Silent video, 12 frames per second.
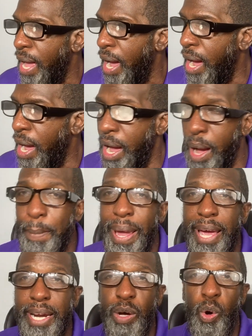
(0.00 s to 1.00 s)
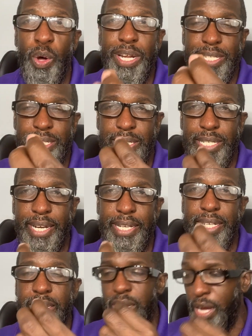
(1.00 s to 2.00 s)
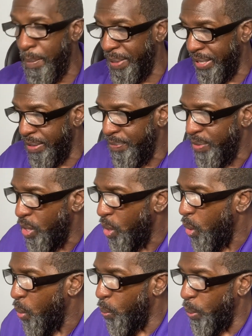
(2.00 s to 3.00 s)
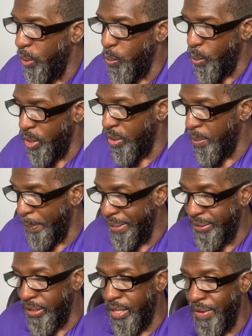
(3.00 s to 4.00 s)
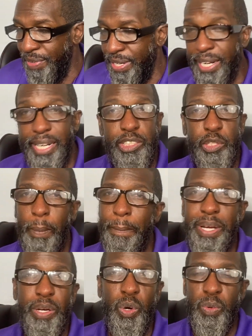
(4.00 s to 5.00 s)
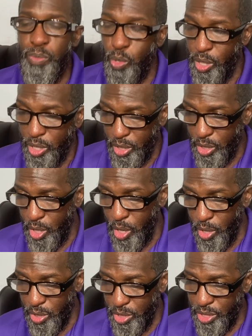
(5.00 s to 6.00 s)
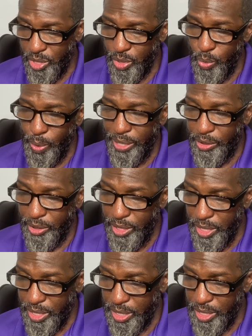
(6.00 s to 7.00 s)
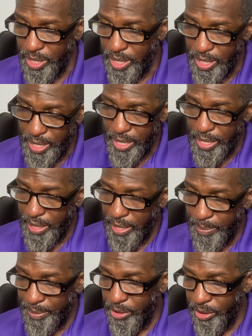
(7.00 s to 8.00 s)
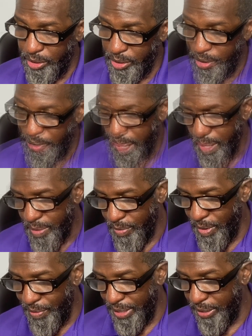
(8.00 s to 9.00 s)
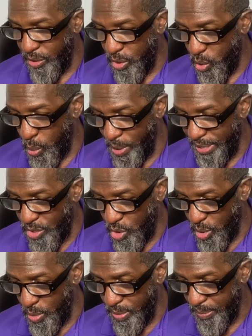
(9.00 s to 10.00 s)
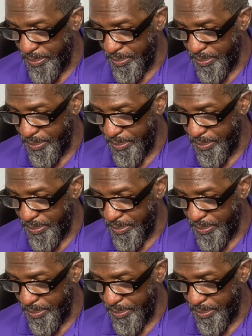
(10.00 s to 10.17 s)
And on his second coming, we will be delivered and there shall be no more curse. Watch this. Let me just show you Revelation 22